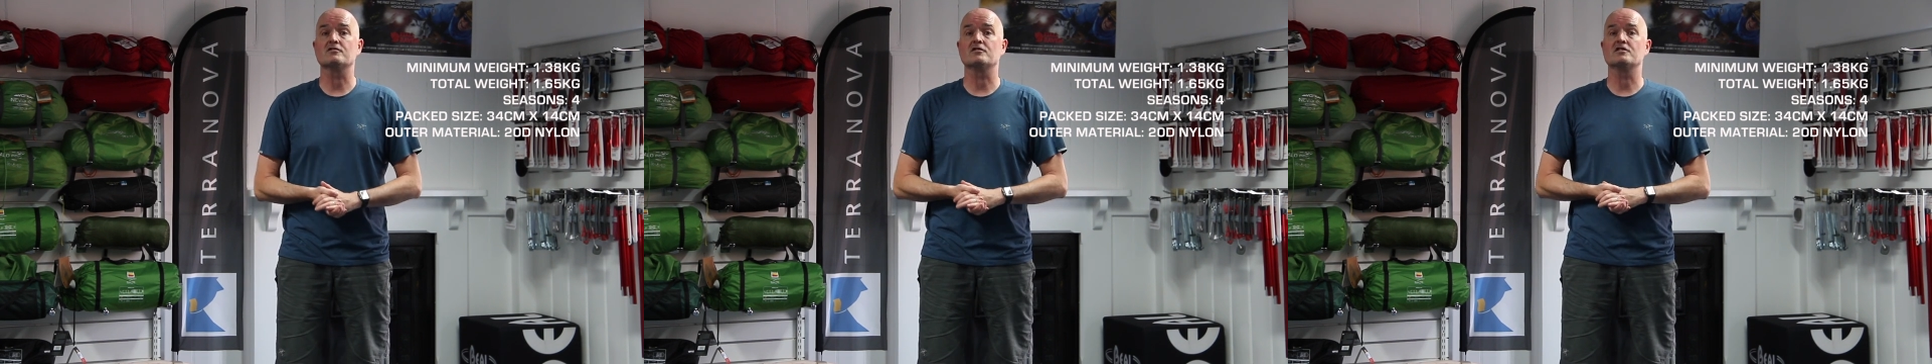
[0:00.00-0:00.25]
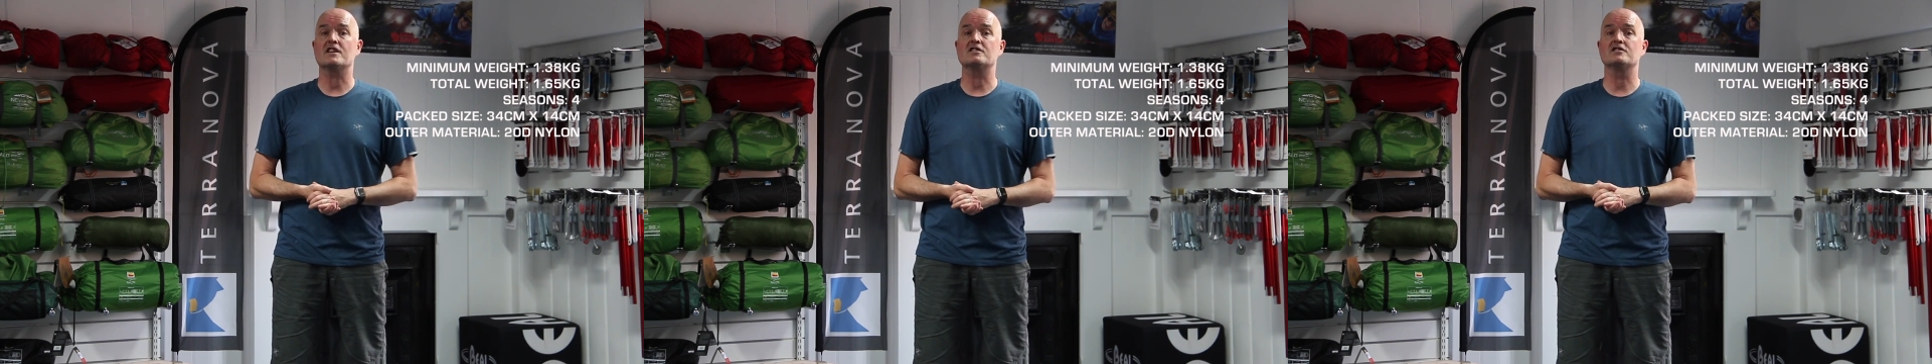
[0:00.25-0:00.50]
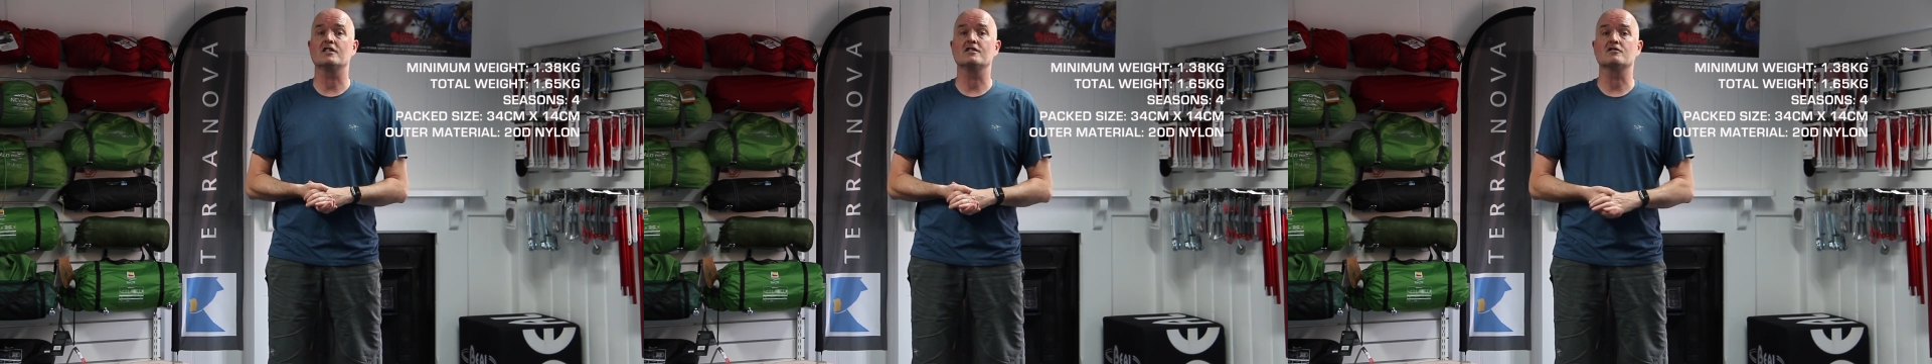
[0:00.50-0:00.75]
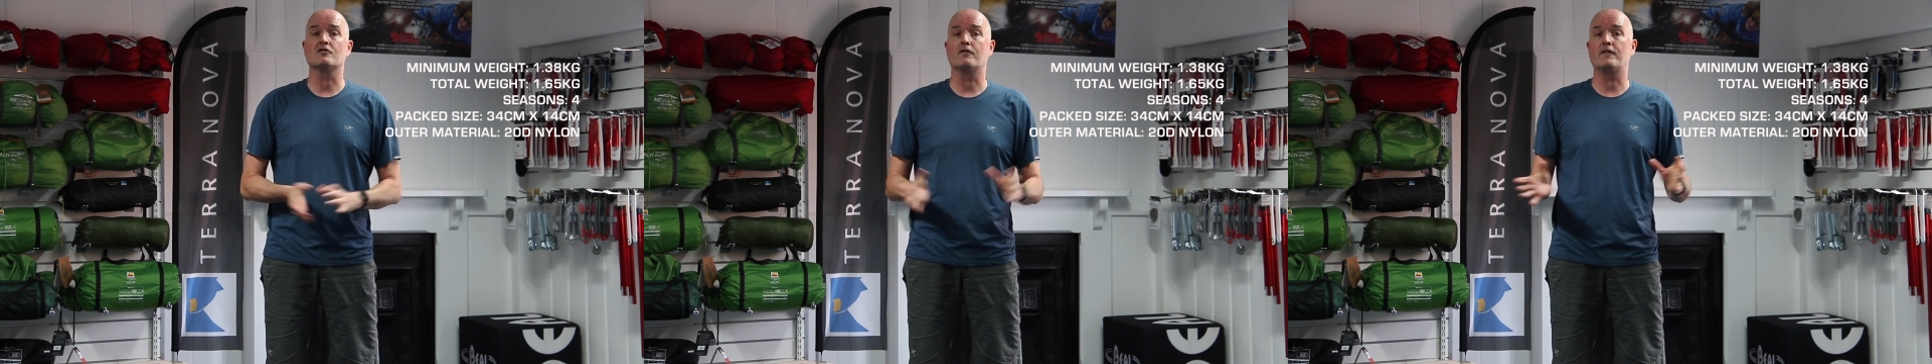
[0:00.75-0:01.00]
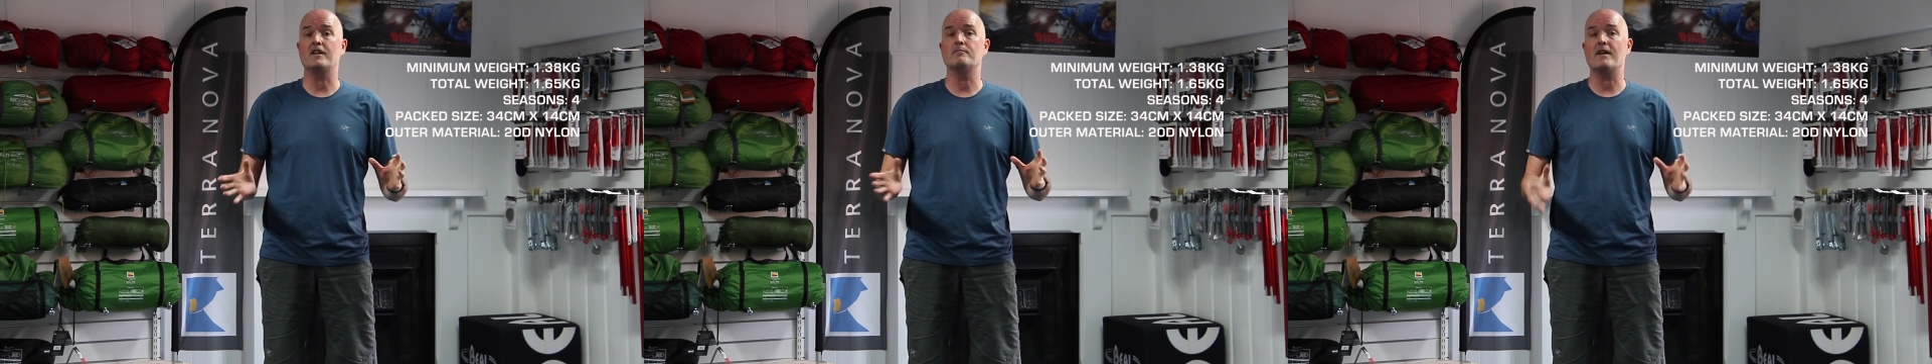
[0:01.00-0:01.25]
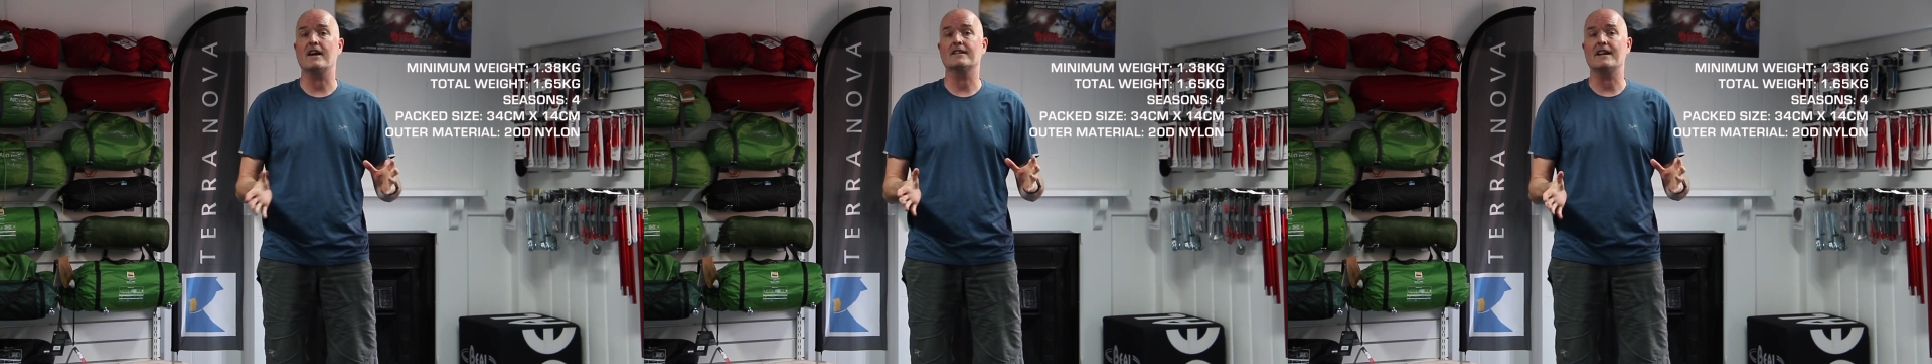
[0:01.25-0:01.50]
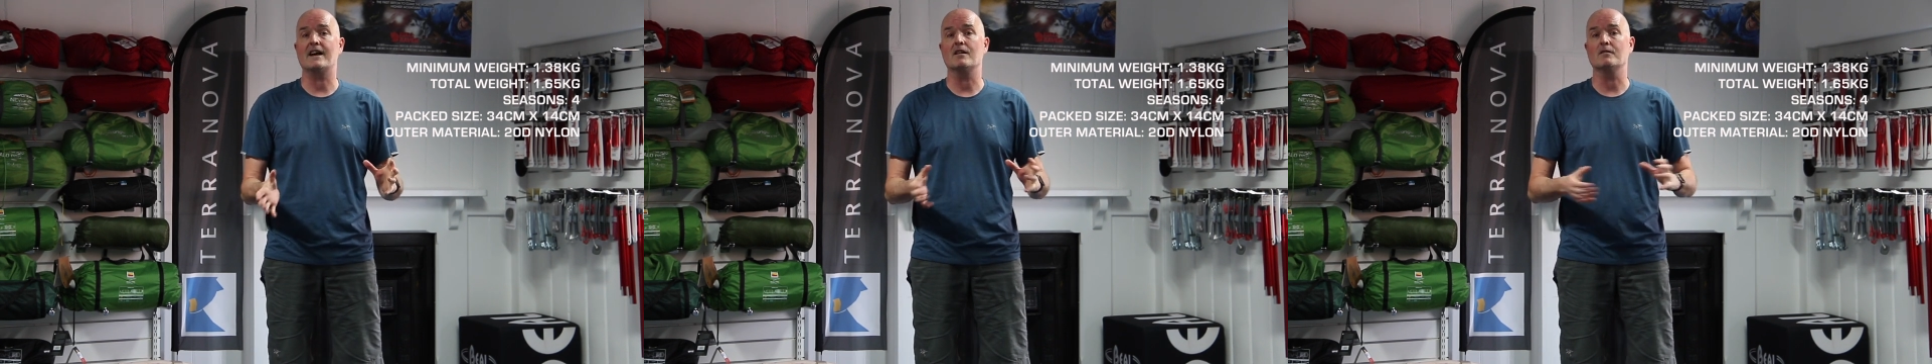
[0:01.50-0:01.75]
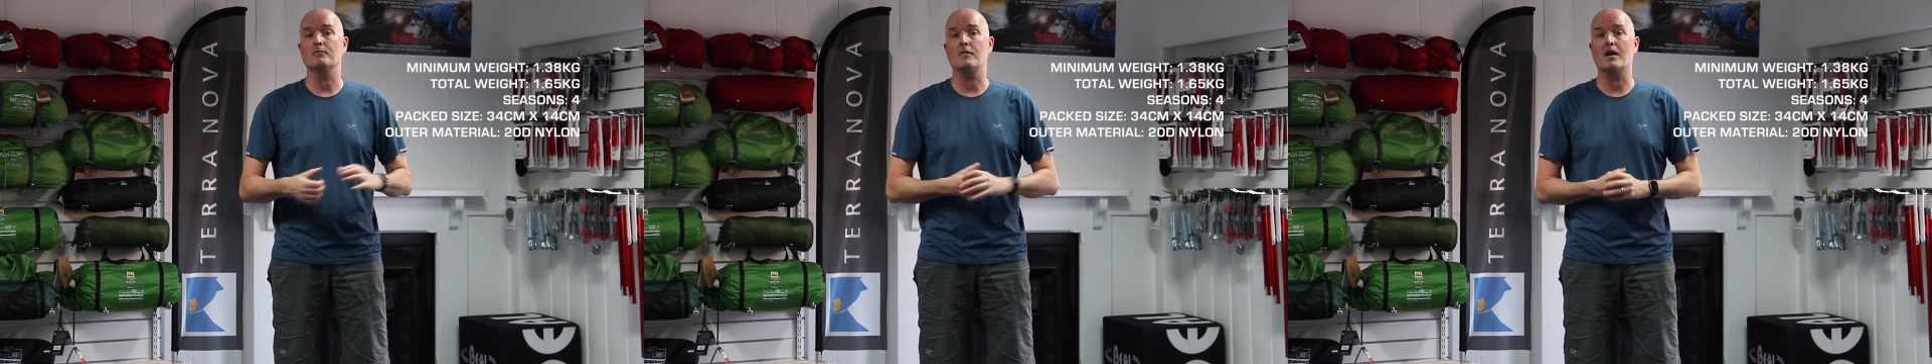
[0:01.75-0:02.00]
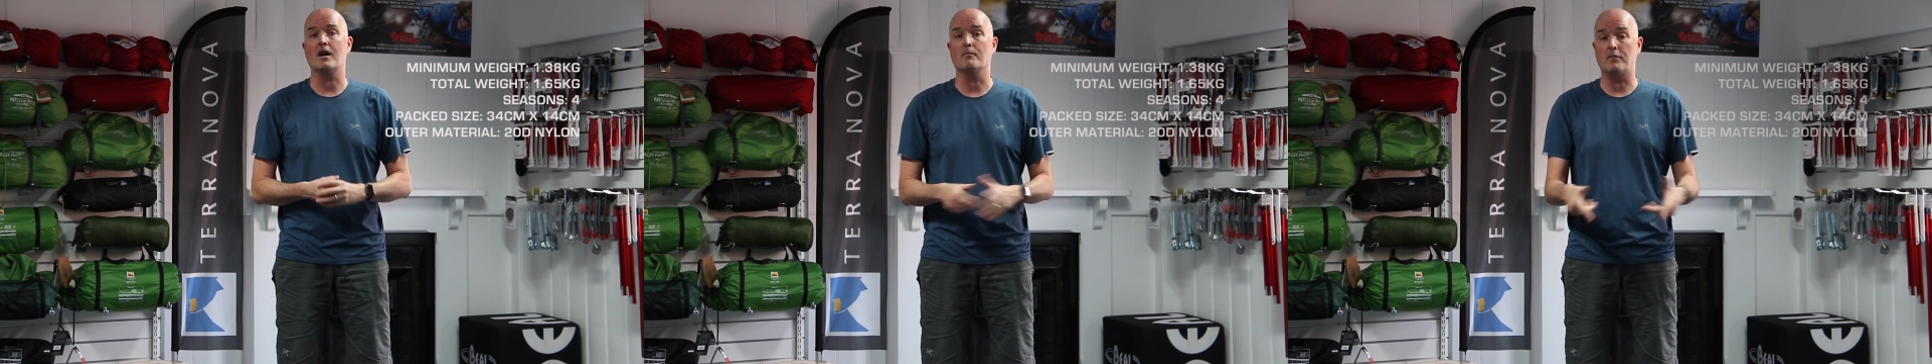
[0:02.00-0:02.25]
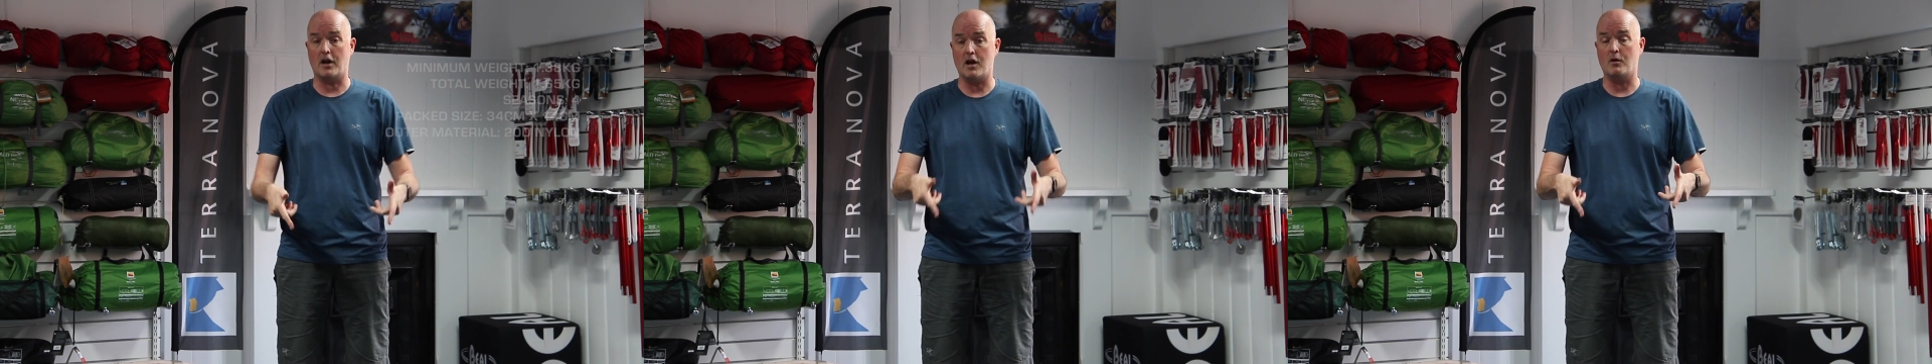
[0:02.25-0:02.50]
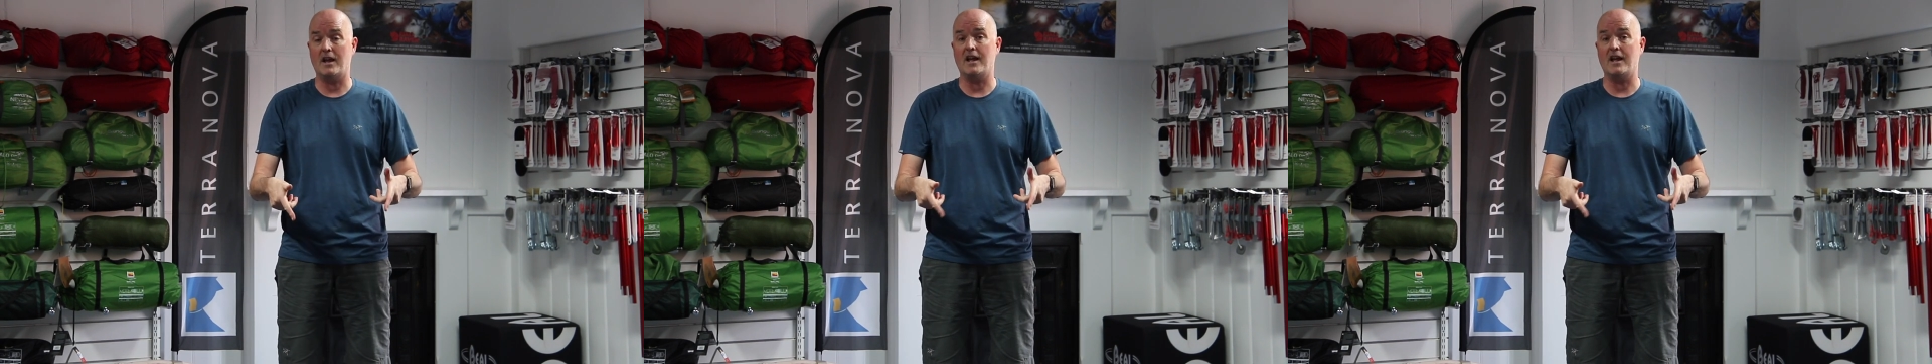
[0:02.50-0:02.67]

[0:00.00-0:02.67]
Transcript: or suggestions or feedback down below